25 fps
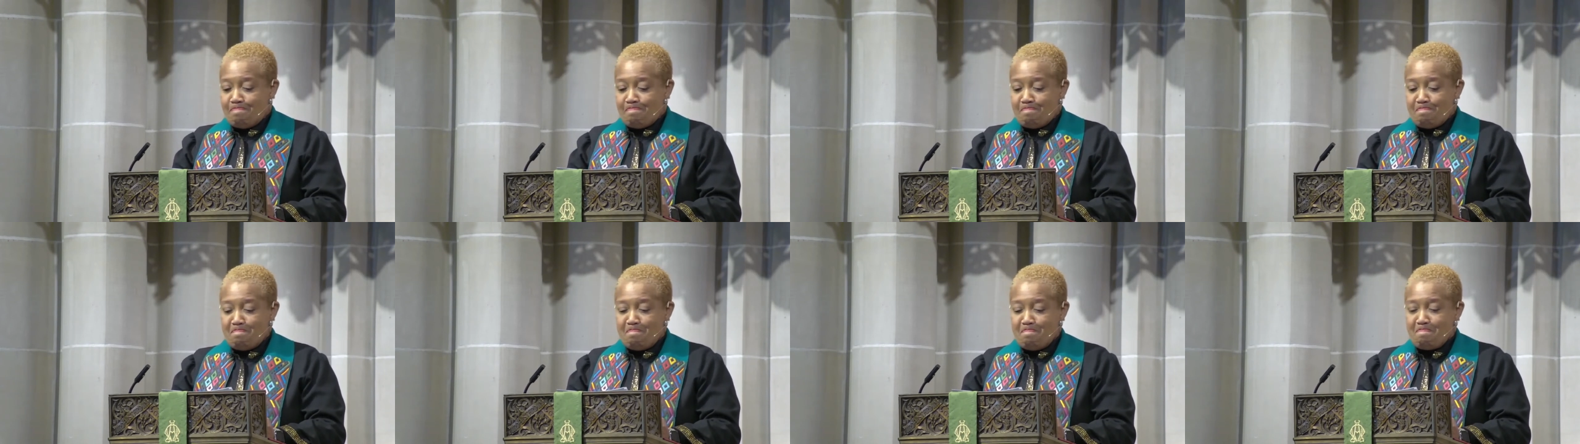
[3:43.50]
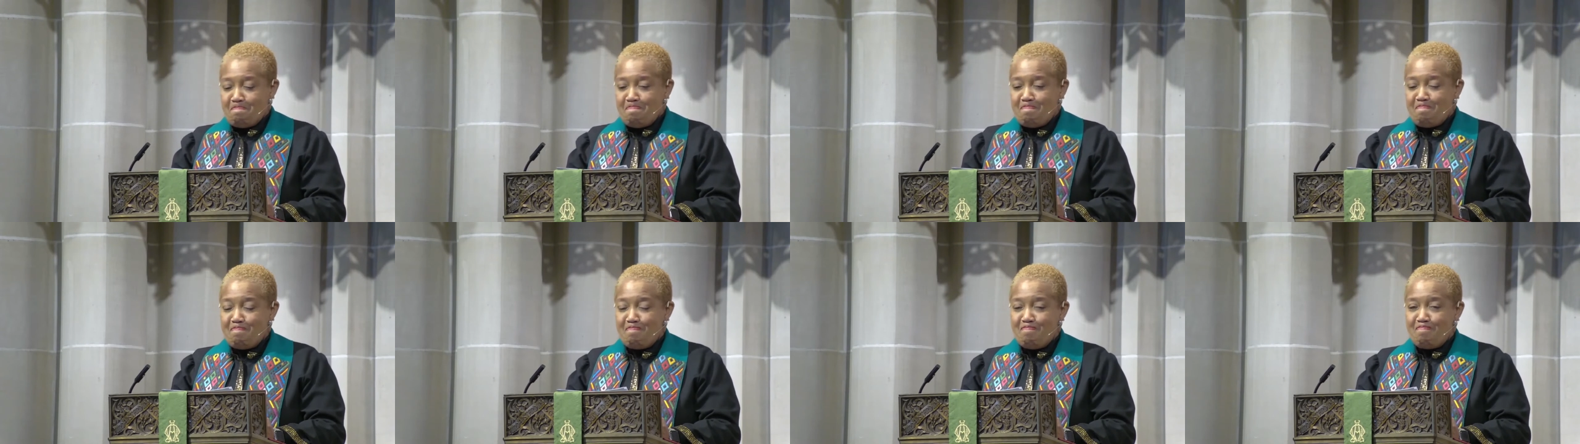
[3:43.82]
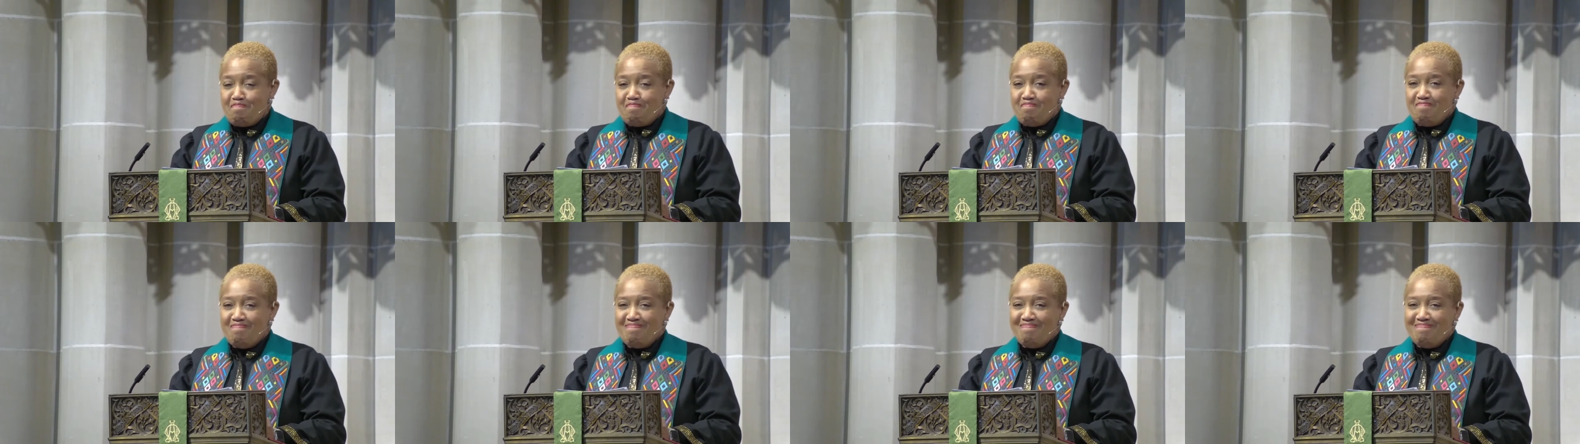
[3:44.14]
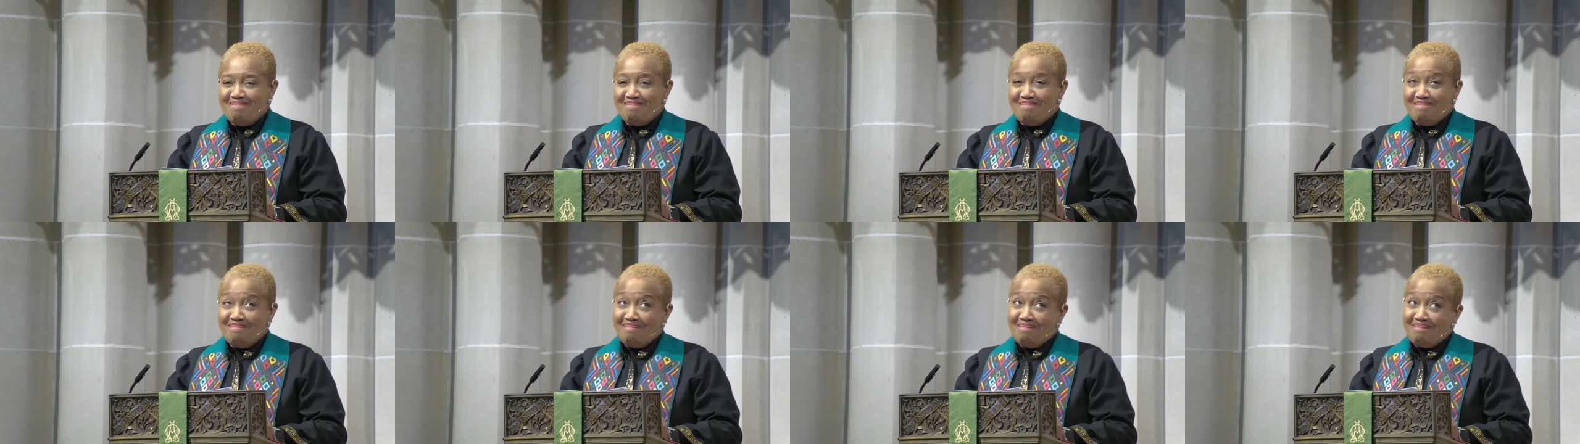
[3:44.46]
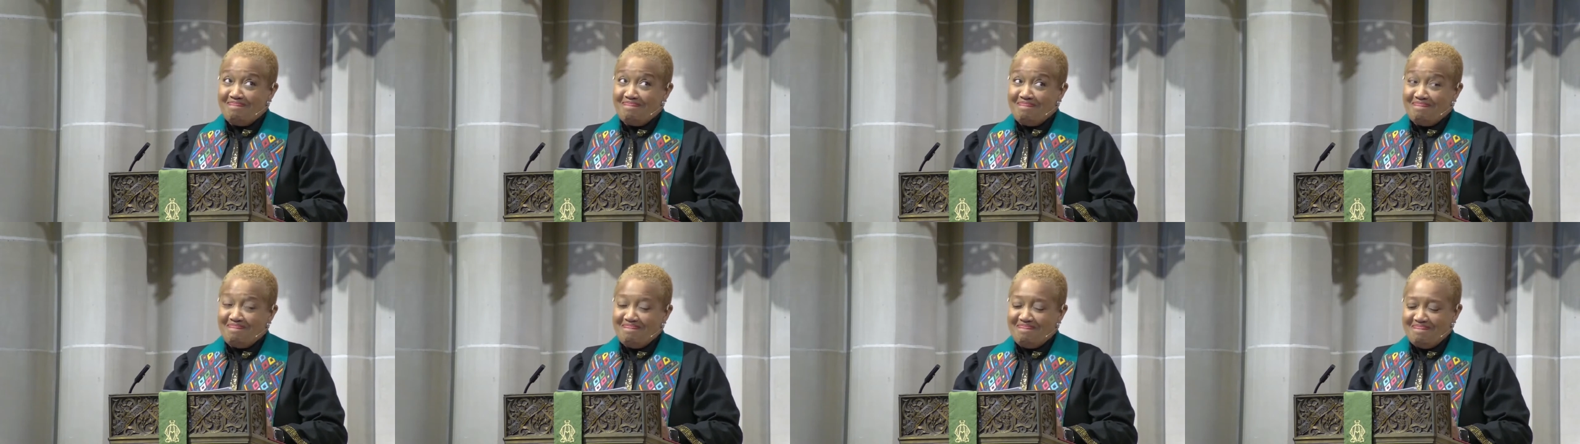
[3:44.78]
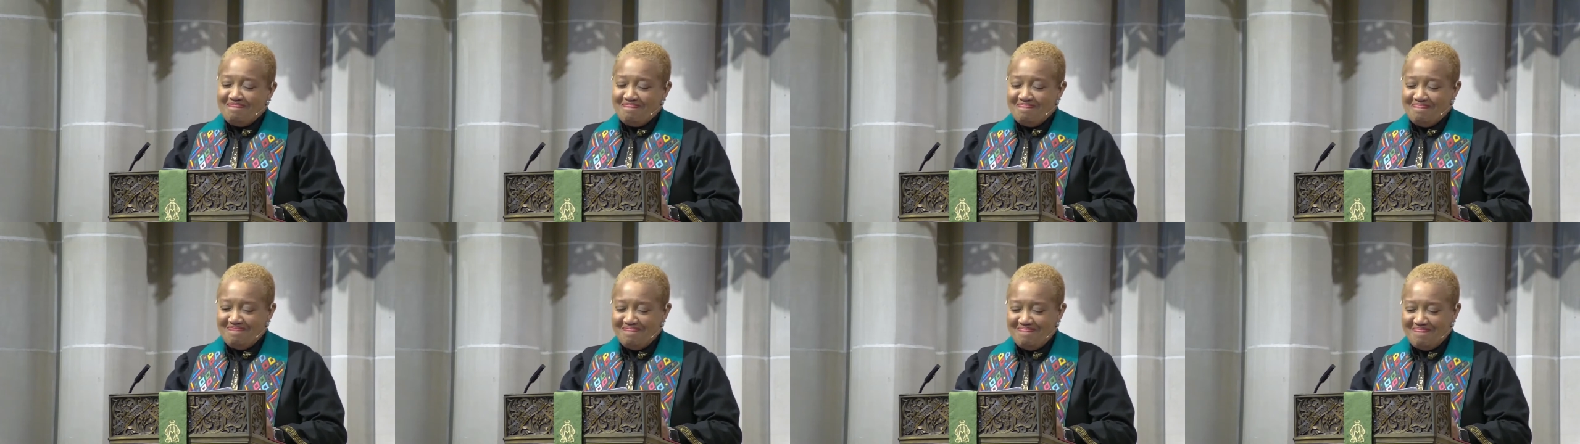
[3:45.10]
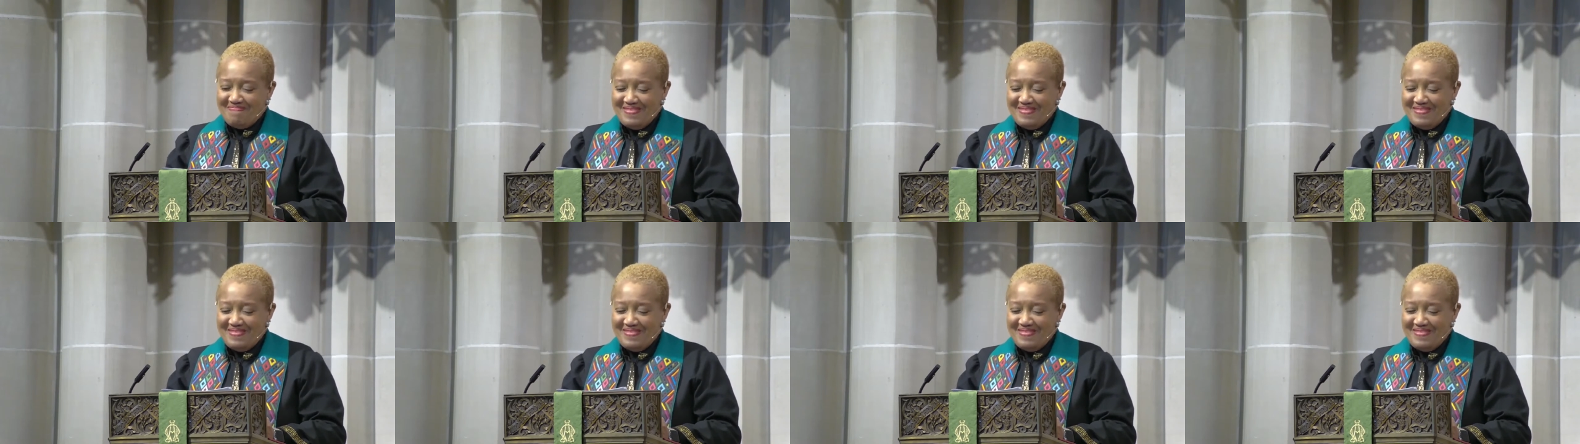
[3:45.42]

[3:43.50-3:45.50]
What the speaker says: No one is speaking in this clip.